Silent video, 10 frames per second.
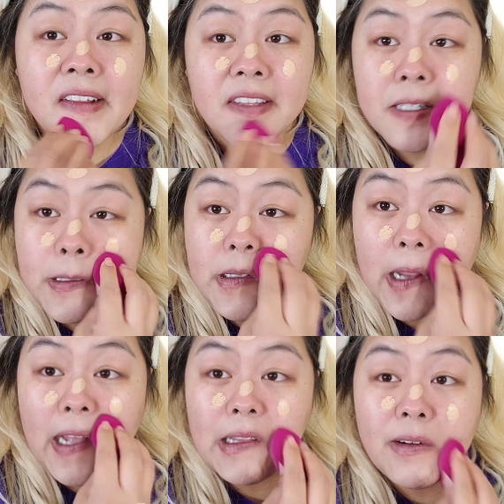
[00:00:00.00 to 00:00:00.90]
This is
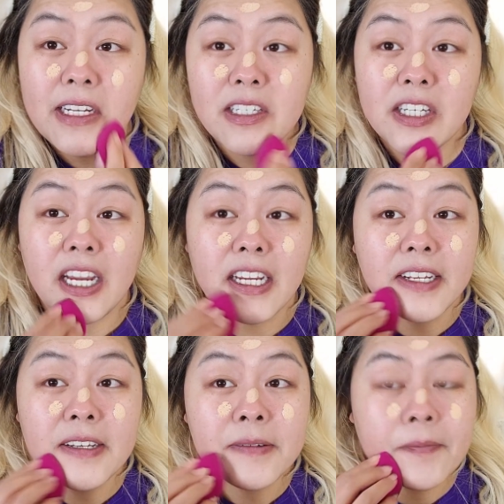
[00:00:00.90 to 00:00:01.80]
not the right
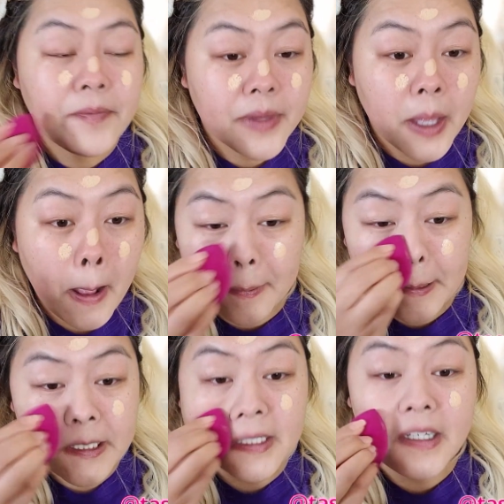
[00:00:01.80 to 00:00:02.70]
shade. I
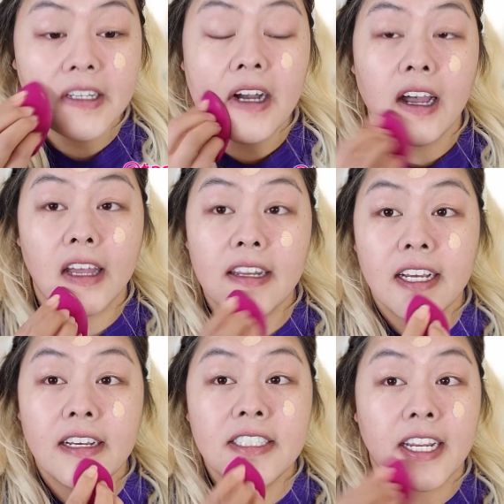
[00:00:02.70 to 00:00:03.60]
probably should have gone
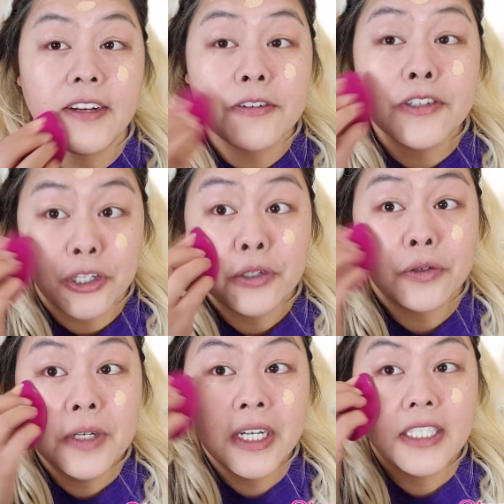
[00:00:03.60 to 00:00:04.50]
a shade or
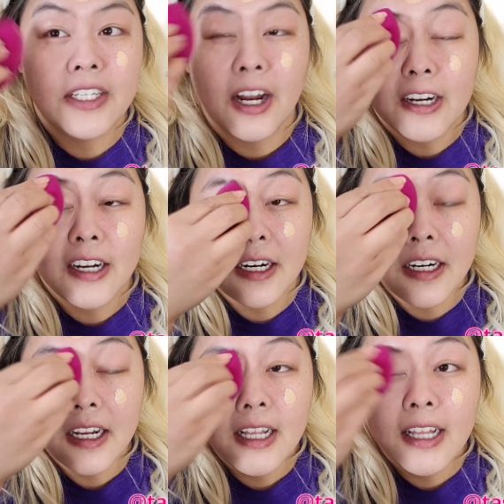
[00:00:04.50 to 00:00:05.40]
two darker
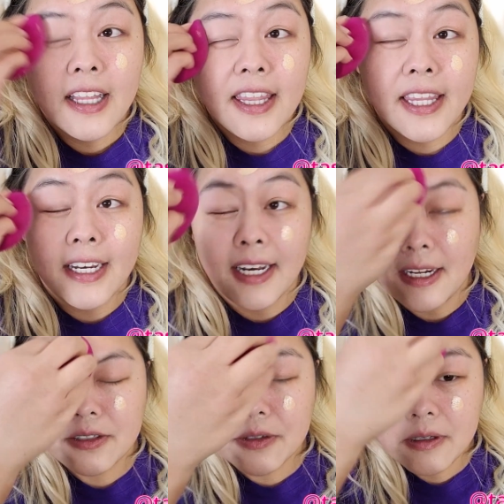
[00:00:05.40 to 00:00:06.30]
than
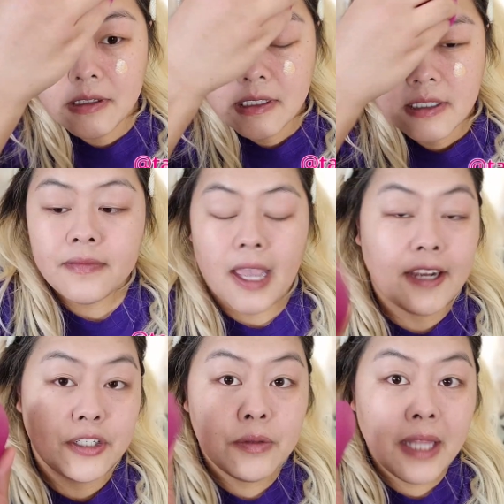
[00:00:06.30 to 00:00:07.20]
natural. I
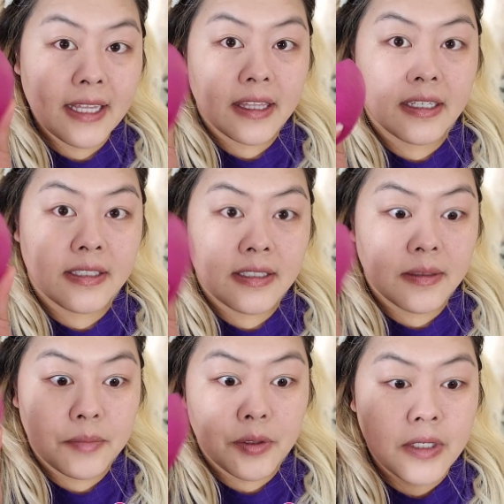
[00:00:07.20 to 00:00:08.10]
do like this
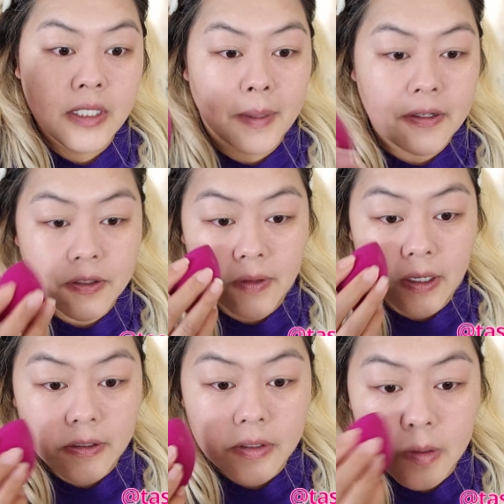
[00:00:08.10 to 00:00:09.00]
beauty sponge of
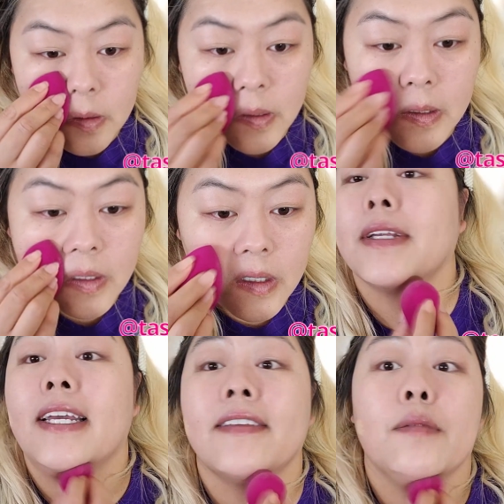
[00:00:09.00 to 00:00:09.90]
theirs. And I'm
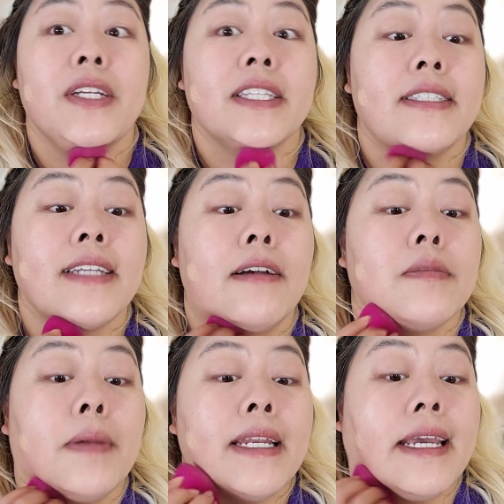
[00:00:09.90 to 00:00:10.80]
gonna have to bring this down
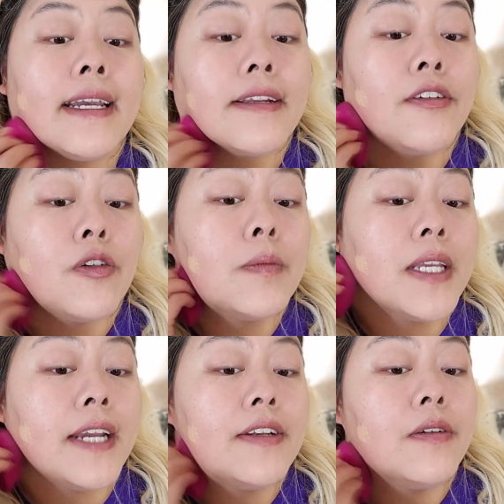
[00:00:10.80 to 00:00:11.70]
to my neck.
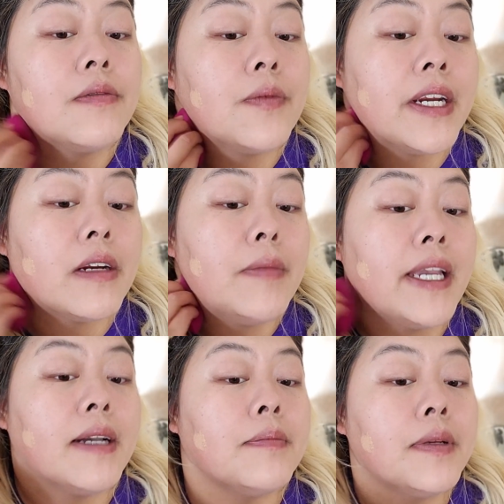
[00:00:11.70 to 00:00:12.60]
Normally I don't wear
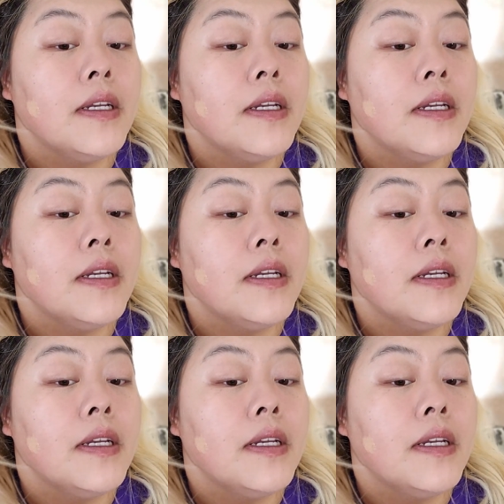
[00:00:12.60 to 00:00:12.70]
makeup